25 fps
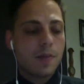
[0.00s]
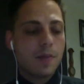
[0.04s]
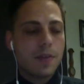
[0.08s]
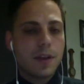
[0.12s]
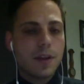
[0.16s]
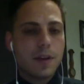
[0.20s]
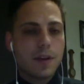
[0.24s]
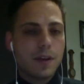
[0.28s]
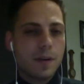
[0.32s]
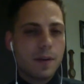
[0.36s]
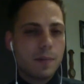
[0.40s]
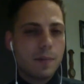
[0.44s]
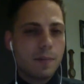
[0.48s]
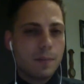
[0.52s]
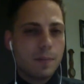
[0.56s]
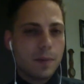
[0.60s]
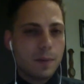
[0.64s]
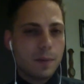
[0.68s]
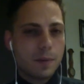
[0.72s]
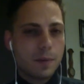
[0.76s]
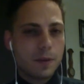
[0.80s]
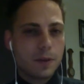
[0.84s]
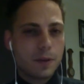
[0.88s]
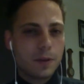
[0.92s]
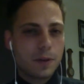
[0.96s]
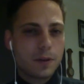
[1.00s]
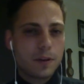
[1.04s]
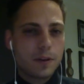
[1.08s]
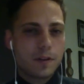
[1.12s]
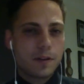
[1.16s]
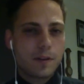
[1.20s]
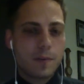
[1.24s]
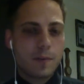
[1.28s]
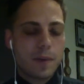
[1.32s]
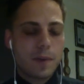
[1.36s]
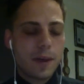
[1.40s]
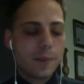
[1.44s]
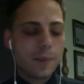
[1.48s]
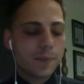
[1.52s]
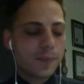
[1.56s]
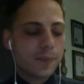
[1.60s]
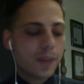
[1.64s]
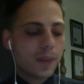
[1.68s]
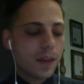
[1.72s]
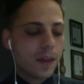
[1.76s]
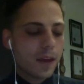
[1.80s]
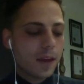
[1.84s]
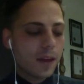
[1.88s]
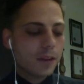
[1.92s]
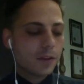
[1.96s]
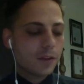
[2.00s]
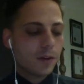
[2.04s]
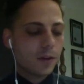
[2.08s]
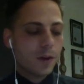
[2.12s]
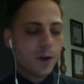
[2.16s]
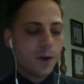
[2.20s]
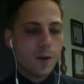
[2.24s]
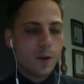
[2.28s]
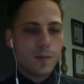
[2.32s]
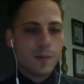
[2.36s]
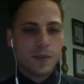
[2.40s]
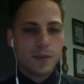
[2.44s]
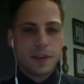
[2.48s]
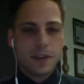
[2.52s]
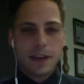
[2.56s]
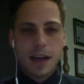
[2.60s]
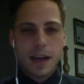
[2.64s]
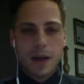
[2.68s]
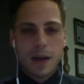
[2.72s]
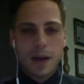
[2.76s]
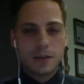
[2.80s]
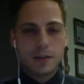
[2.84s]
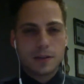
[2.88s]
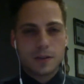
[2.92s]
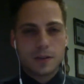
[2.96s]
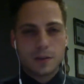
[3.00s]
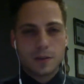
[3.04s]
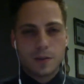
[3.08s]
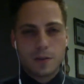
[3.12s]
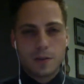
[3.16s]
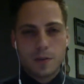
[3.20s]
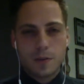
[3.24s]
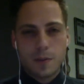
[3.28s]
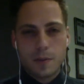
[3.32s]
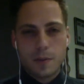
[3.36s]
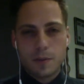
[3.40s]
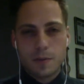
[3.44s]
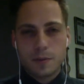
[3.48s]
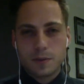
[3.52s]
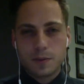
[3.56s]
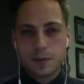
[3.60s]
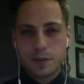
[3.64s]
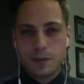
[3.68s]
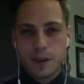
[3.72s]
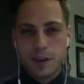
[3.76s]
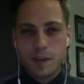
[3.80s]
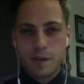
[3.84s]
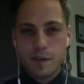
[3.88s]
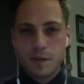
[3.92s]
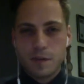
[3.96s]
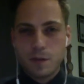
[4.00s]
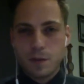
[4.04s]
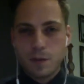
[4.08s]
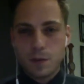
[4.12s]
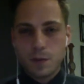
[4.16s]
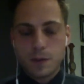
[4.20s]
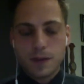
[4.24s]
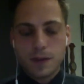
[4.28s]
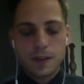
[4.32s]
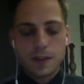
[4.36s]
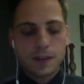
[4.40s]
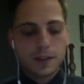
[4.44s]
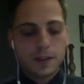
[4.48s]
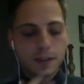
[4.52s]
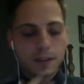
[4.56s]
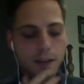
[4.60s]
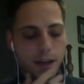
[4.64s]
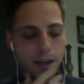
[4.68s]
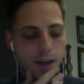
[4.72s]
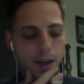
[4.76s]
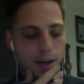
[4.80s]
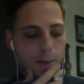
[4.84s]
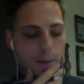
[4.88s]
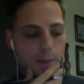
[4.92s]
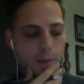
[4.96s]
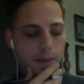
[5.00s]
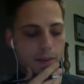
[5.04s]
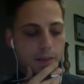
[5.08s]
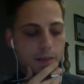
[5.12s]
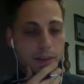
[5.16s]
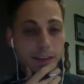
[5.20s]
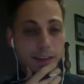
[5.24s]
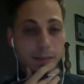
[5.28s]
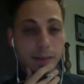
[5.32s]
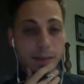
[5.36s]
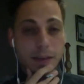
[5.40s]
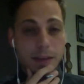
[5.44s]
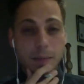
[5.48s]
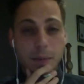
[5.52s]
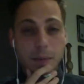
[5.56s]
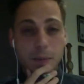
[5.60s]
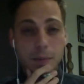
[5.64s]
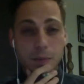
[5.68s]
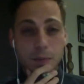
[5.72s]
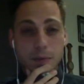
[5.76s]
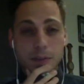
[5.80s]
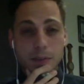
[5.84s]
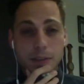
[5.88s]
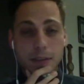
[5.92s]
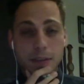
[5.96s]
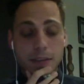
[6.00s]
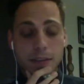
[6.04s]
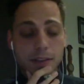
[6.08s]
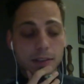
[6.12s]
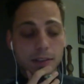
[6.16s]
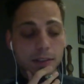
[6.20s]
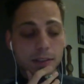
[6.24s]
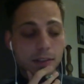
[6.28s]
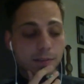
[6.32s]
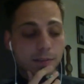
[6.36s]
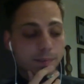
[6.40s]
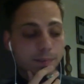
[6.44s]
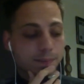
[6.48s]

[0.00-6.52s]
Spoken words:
They're a bit peculiar for me. So hopefully now it's all a bit more straightforward and things make a bit more sense.